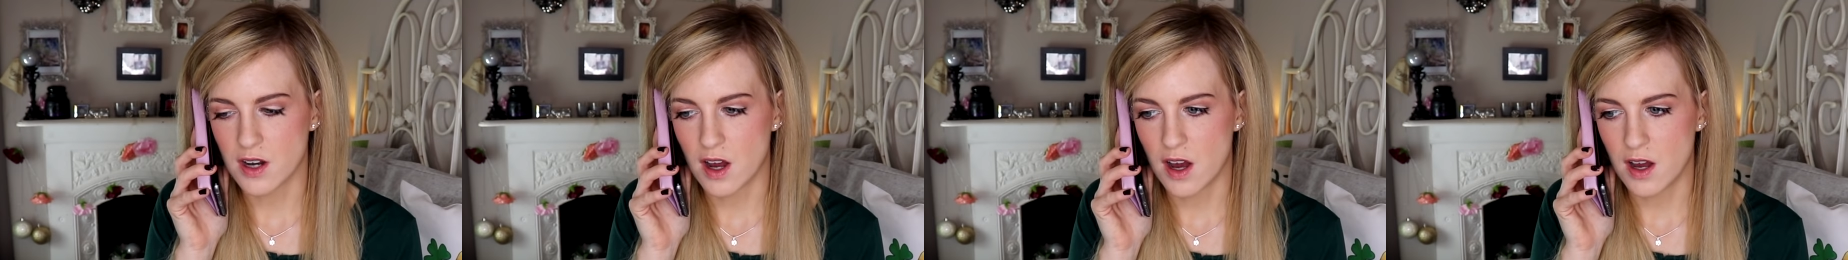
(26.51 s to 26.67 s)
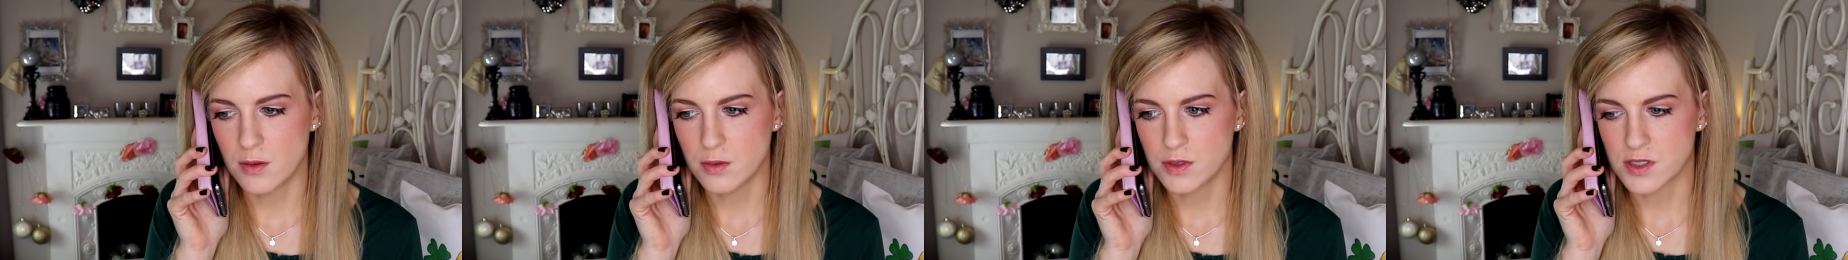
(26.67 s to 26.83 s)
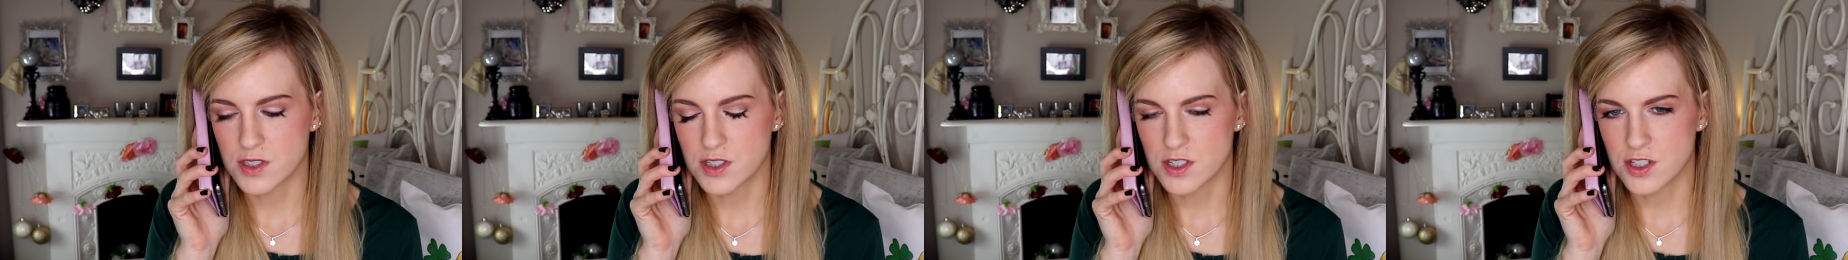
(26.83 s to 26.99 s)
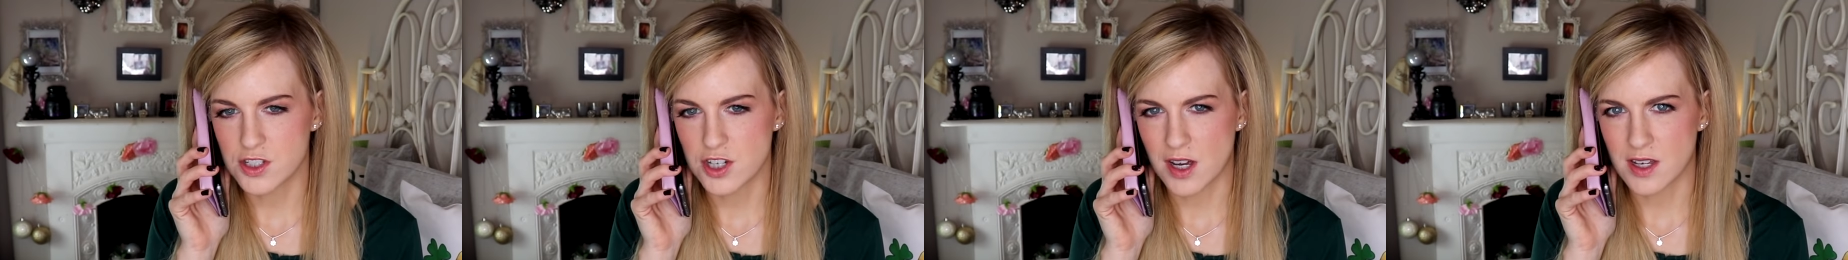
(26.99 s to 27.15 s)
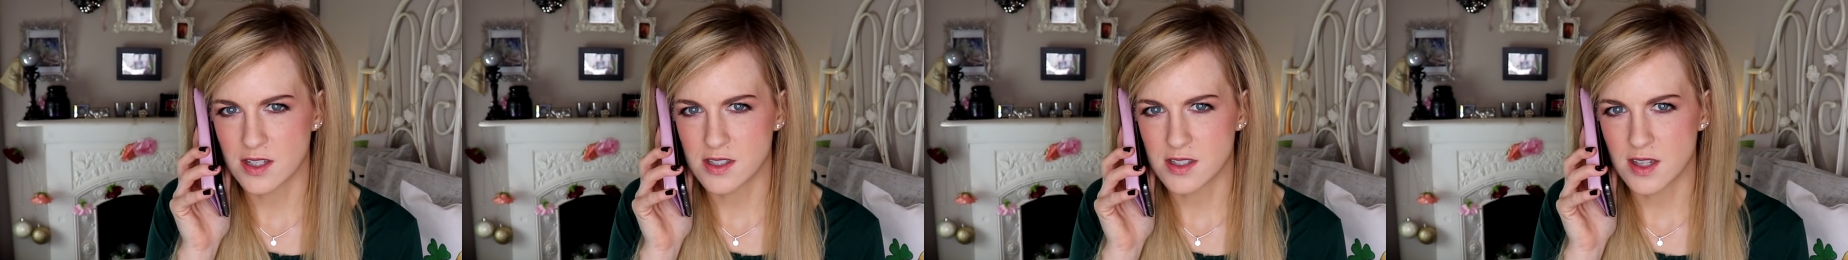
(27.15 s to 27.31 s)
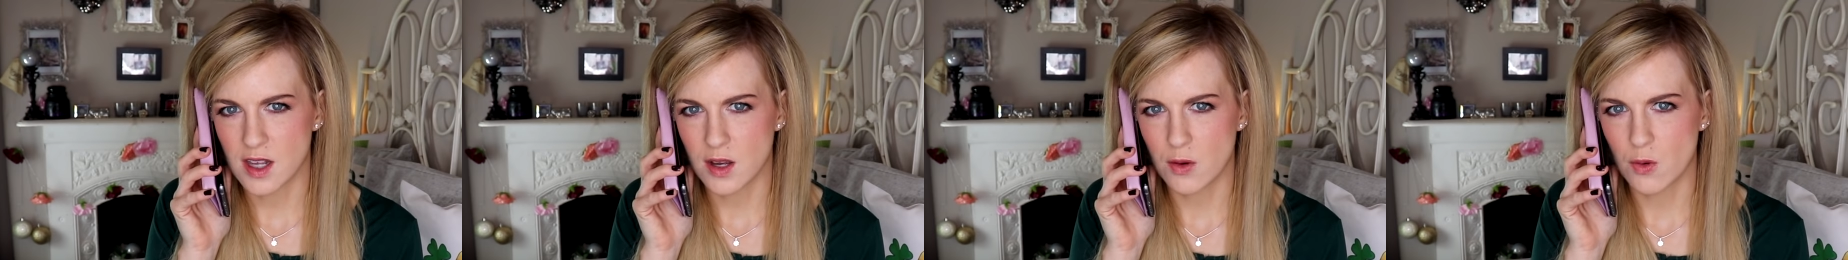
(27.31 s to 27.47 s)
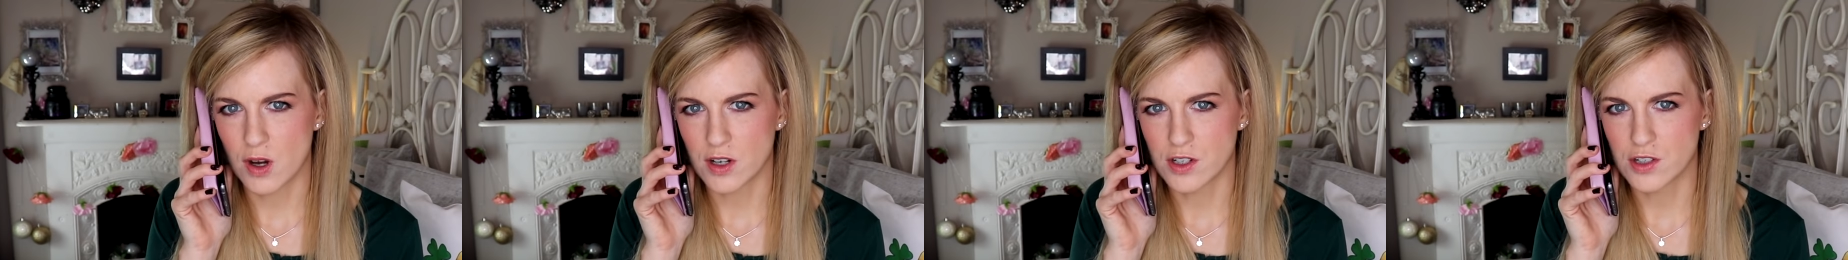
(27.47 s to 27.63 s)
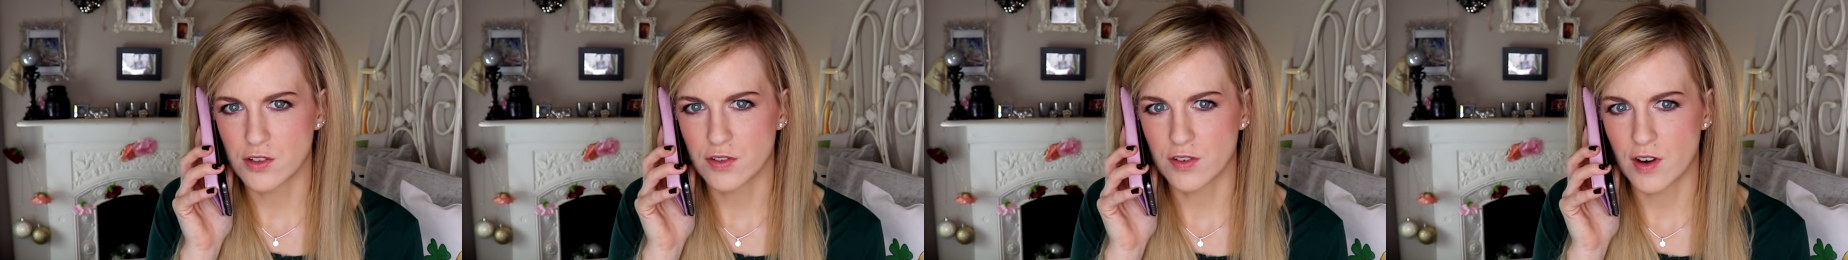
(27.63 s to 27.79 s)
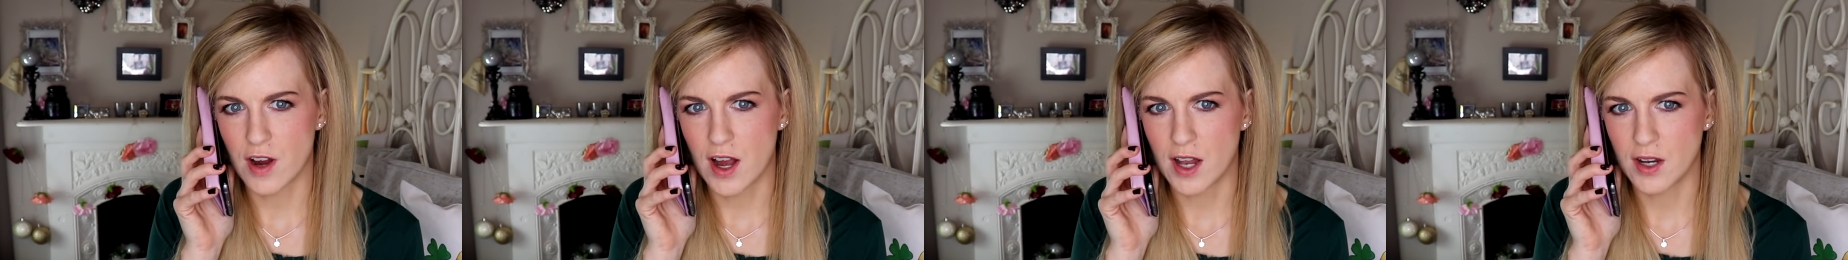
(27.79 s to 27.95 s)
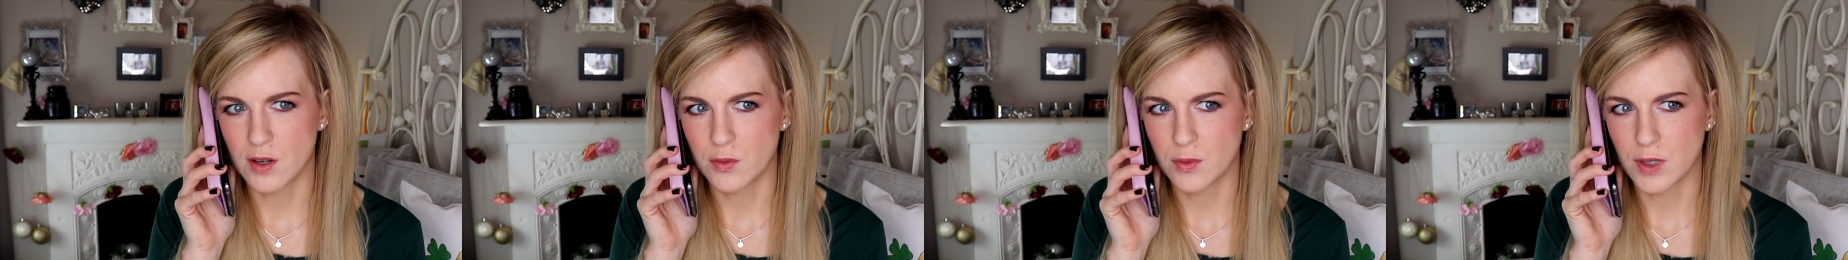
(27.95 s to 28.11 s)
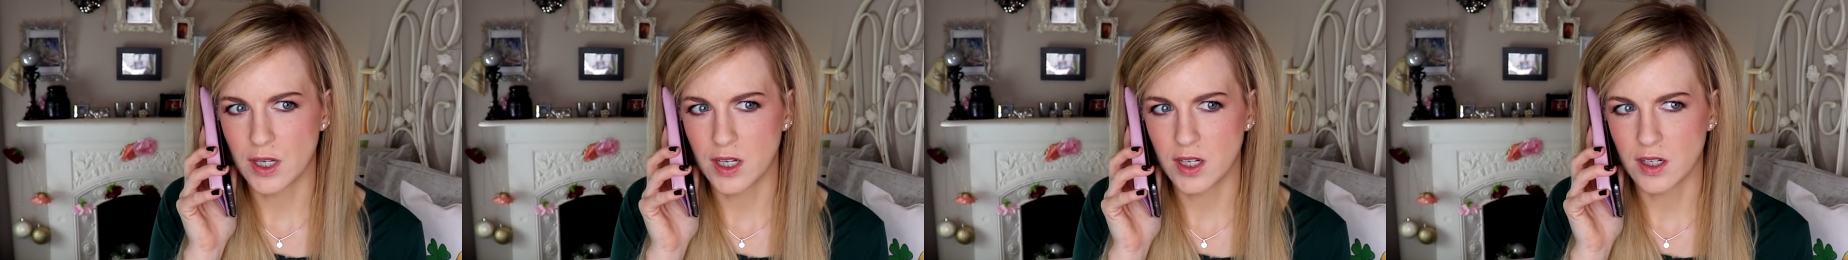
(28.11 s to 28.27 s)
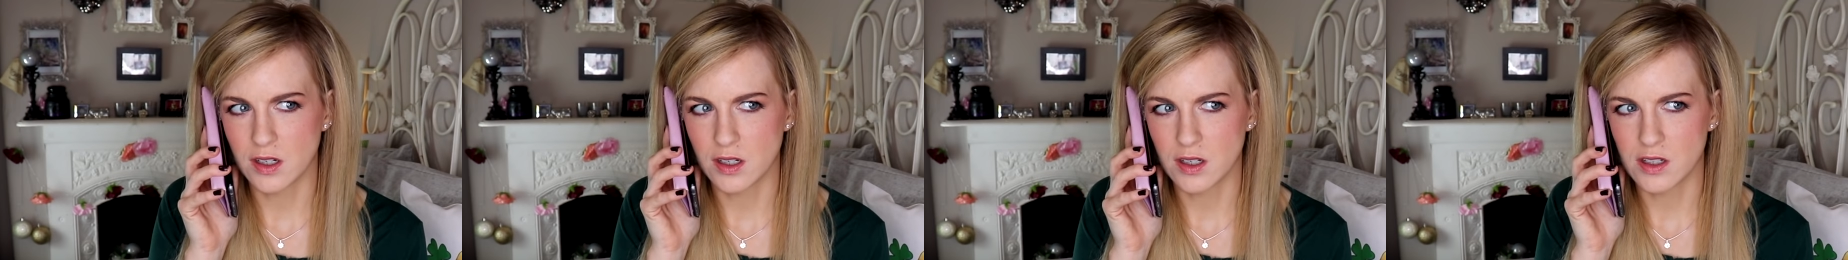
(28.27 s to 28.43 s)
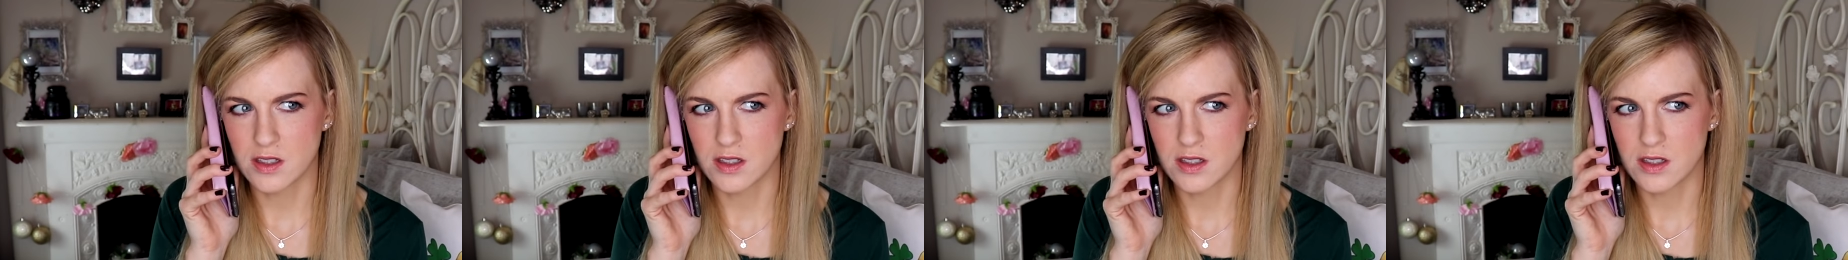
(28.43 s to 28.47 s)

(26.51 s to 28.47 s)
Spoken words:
I would suggest they watch for Halloween.